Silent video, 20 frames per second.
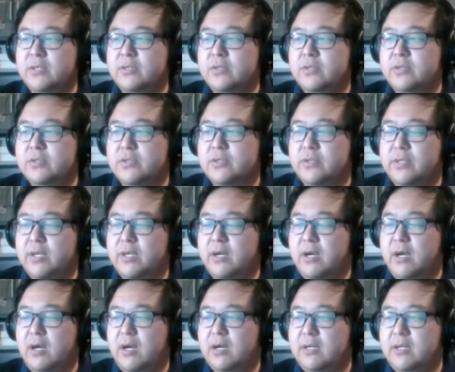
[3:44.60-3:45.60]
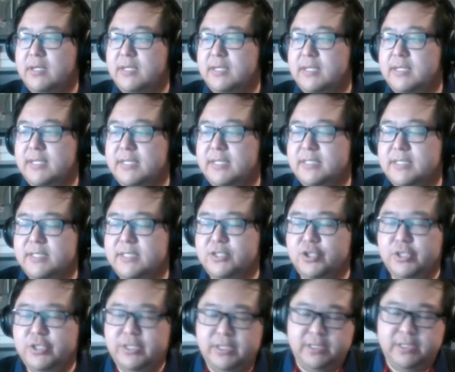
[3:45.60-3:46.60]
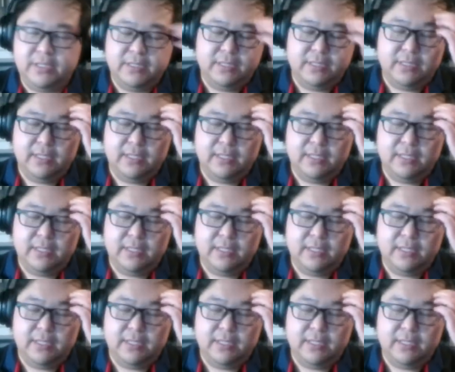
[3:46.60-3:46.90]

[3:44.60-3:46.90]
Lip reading: So there are the TCG